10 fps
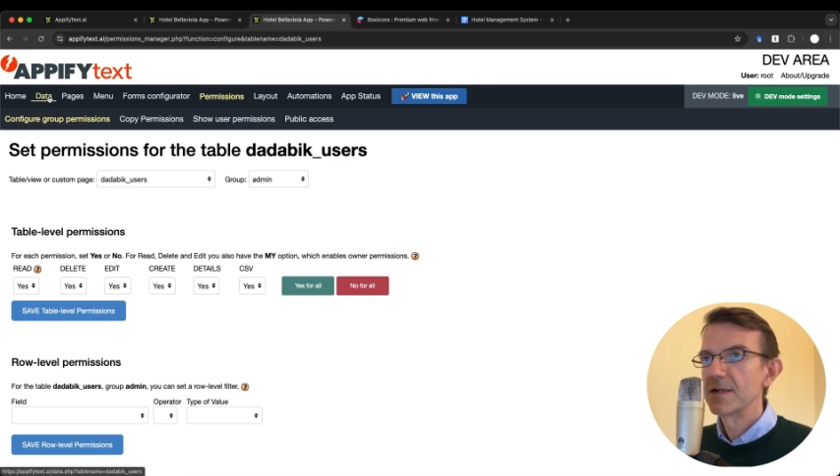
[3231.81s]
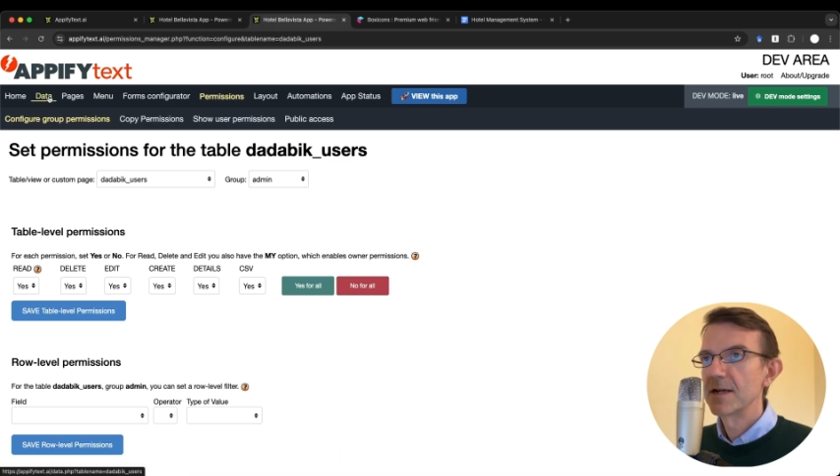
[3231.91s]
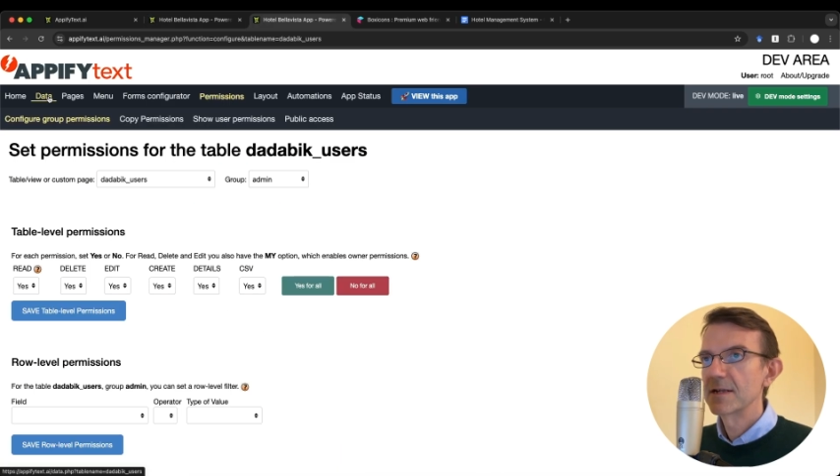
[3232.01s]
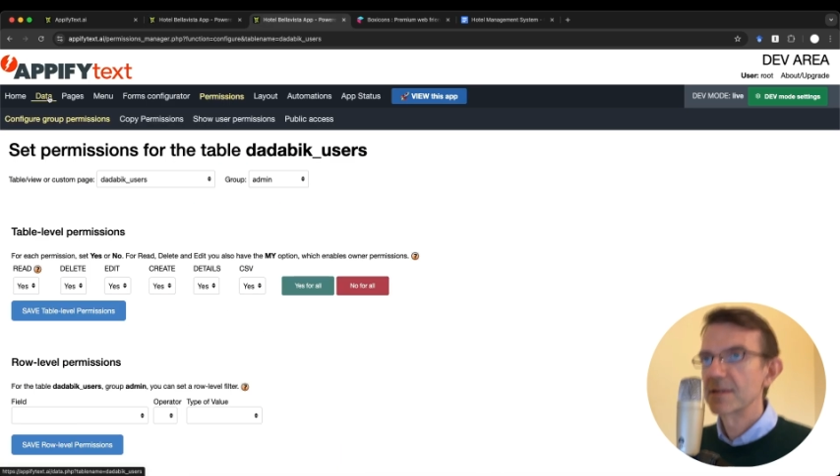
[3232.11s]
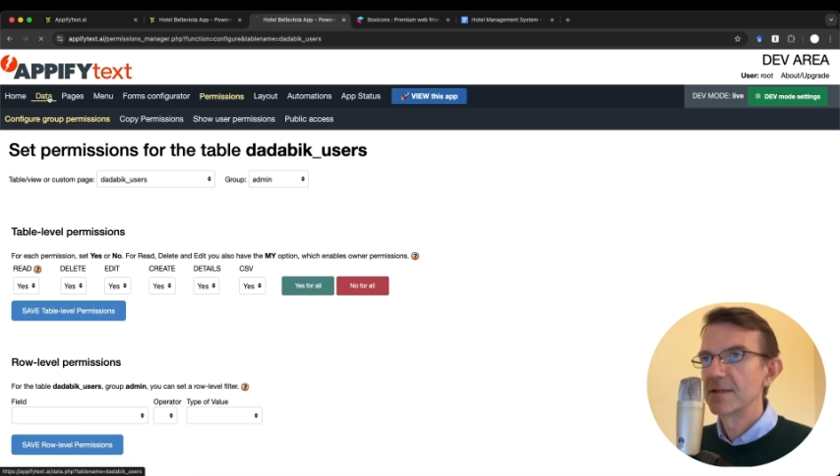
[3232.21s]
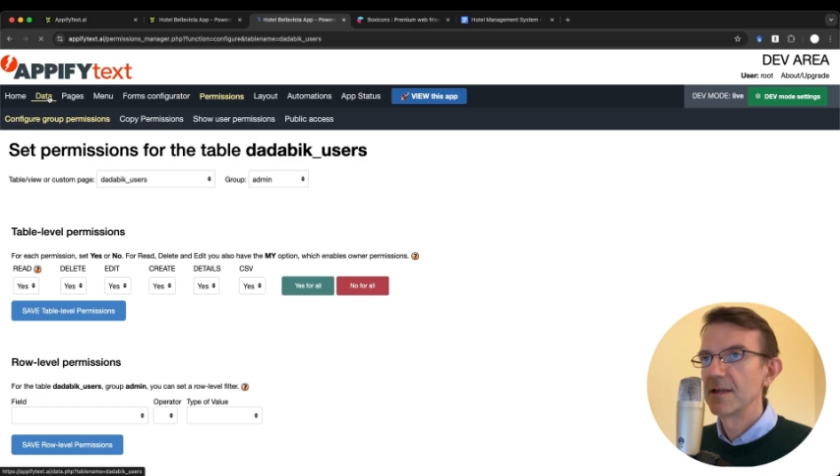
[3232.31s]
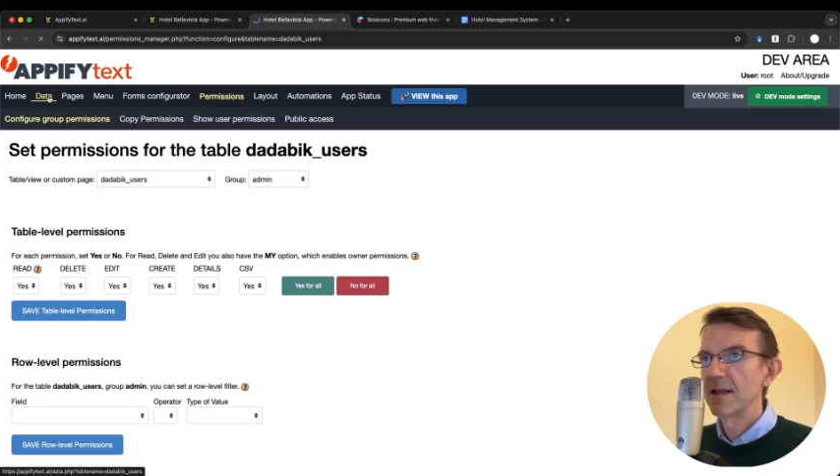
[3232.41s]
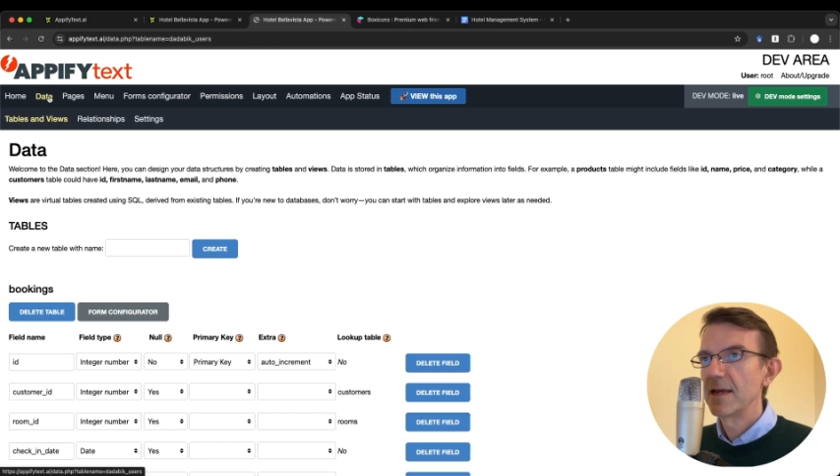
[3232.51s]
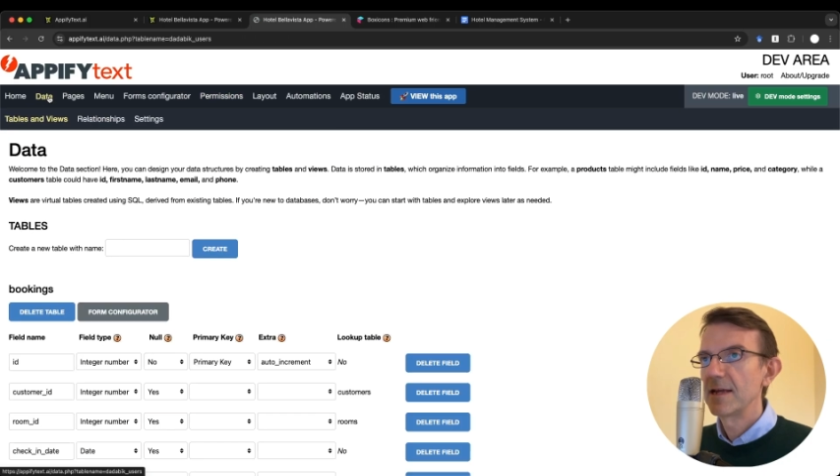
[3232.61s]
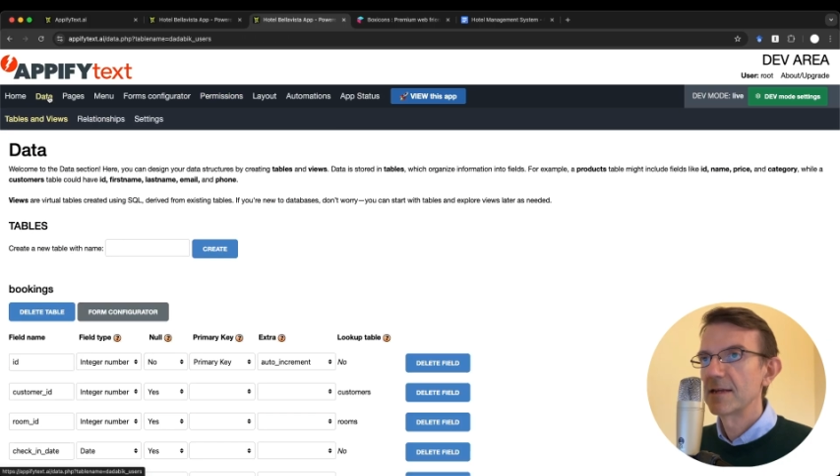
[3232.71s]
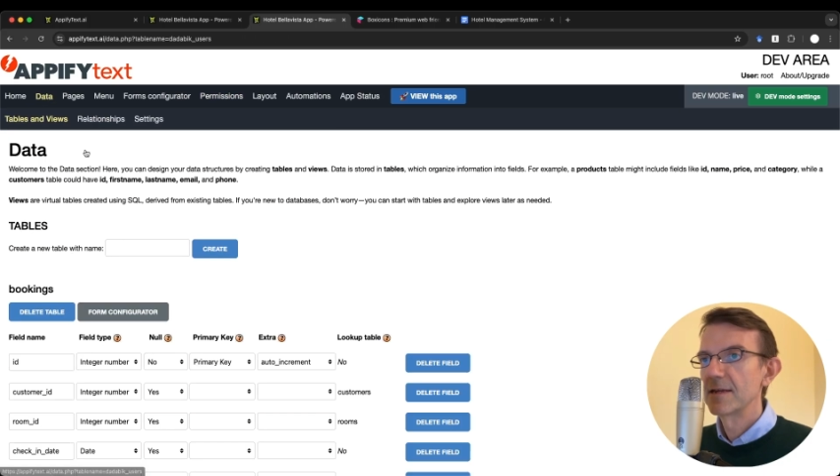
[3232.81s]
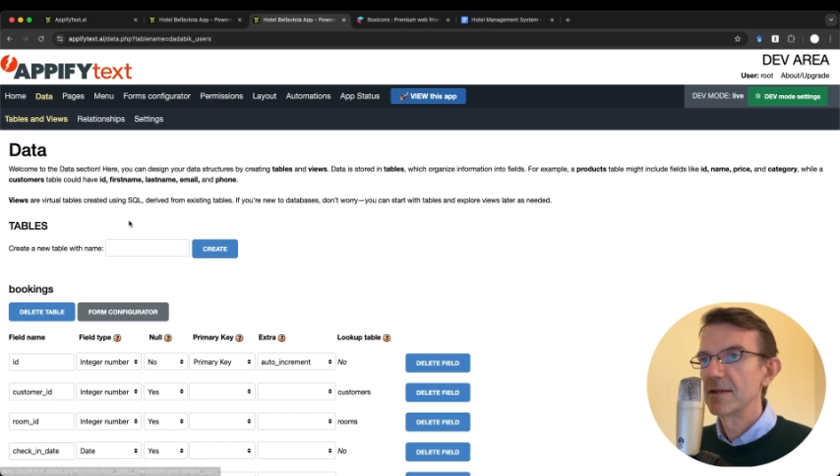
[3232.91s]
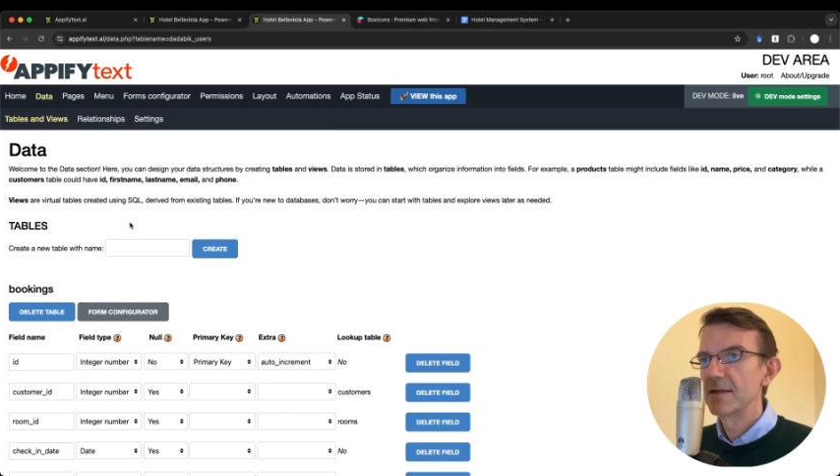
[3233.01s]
just delete the